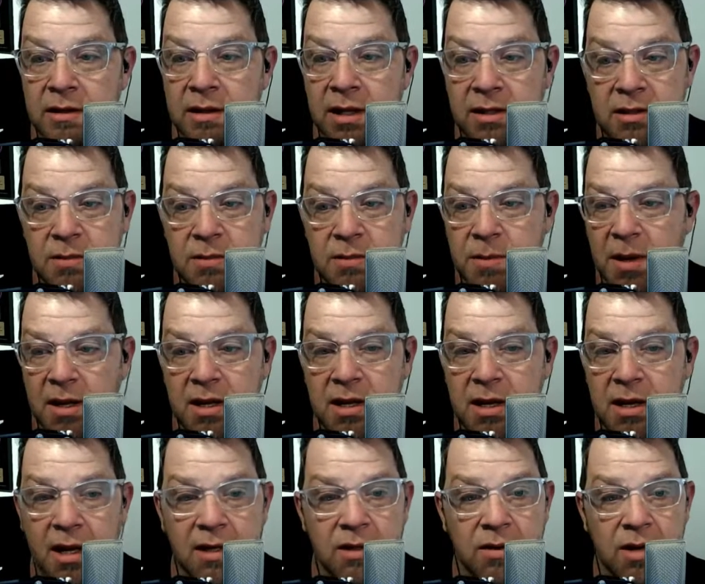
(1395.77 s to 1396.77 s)
that's about it.
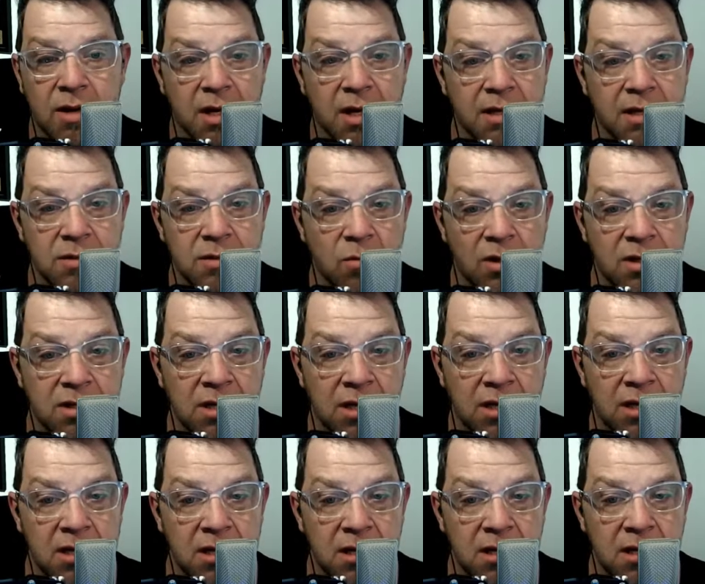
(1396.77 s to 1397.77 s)
I do got to get some work
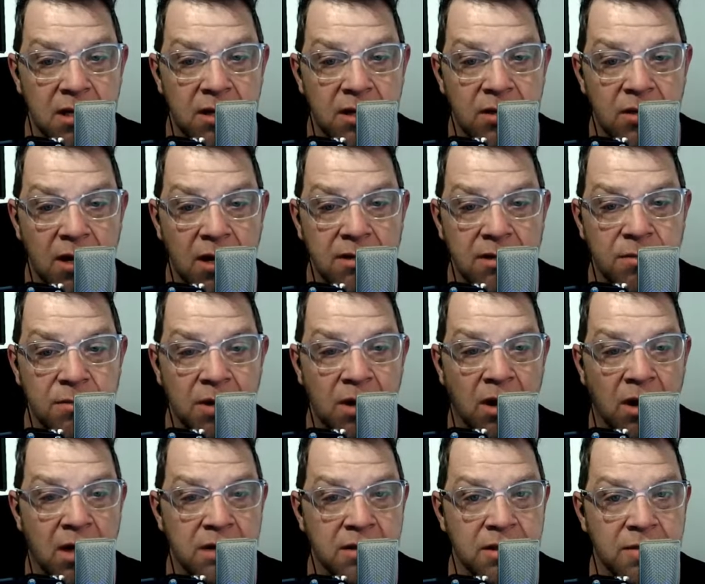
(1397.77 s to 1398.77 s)
done. You guys have been
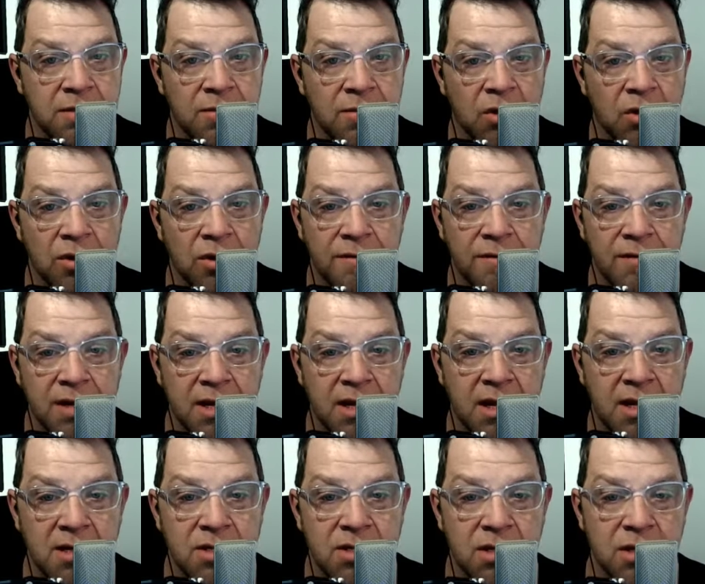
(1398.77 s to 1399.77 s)
awesome. Going on
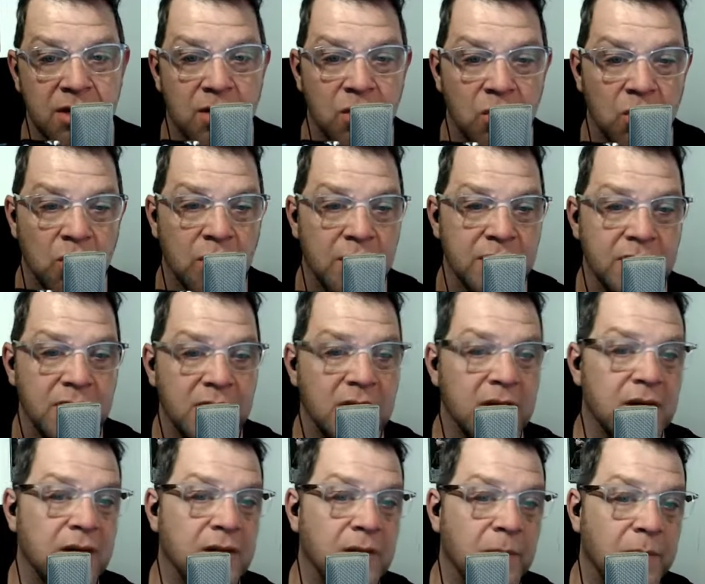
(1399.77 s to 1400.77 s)
vacation. Gould, I'll
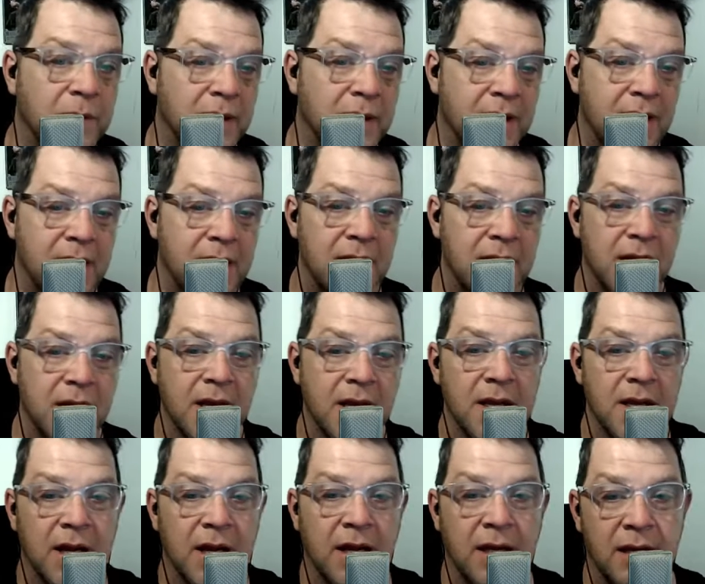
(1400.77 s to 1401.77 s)
see you on the plane.
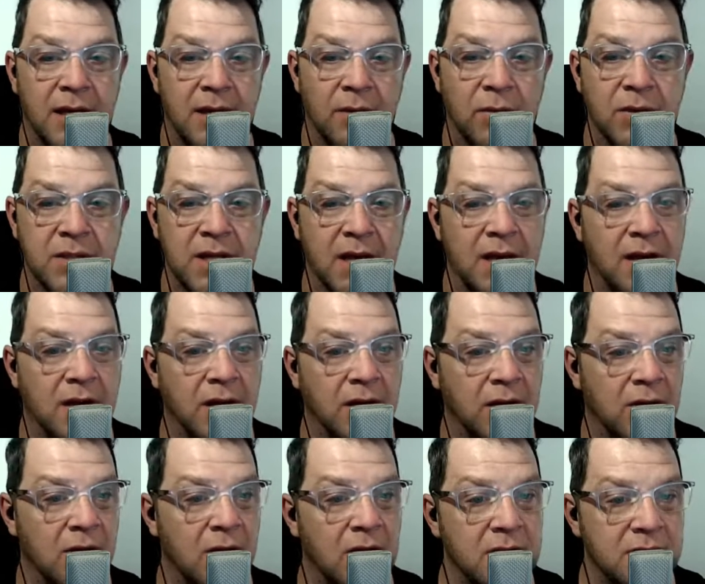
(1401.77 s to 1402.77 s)
We're taking our
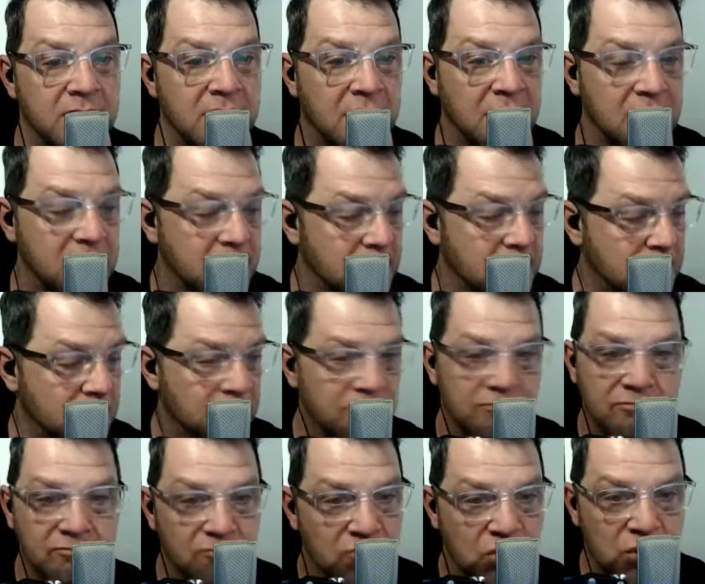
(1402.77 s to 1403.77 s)
lacrosse sticks.
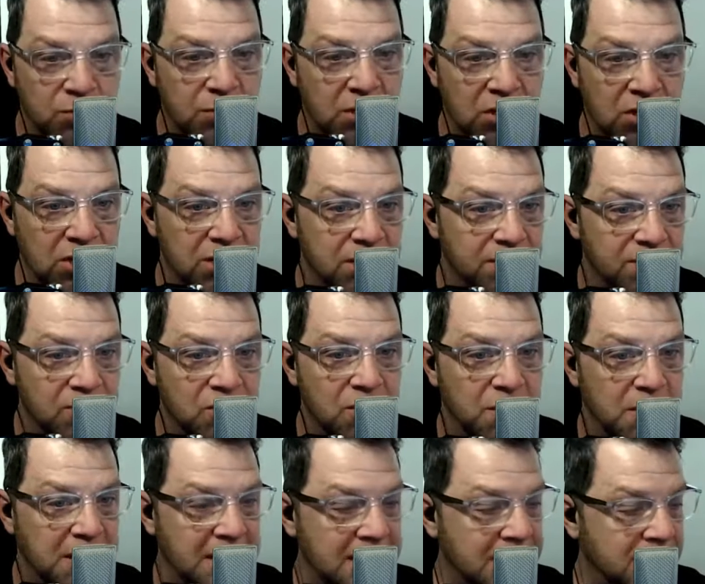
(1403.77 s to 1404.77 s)
Should be good.
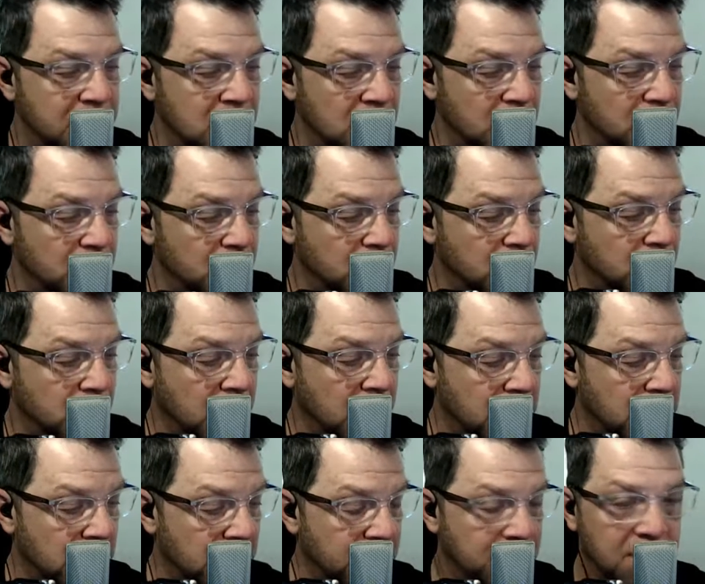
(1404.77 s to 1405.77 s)
Should be
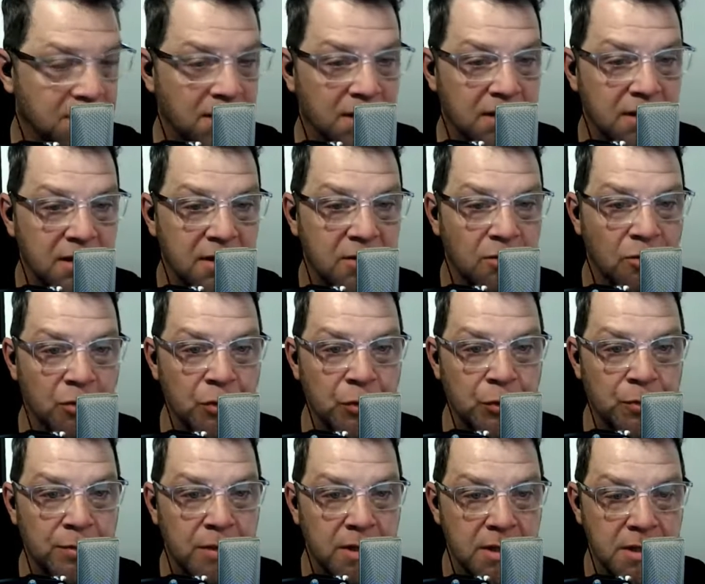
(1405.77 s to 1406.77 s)
plenty of
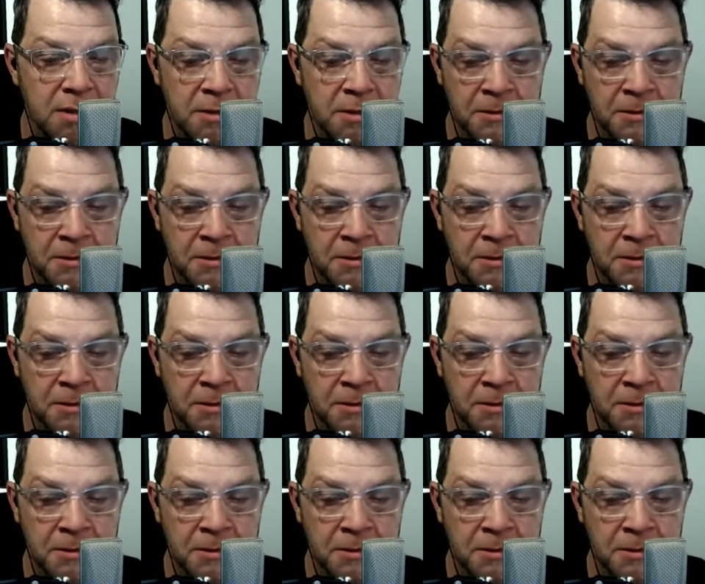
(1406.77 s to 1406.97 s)
room.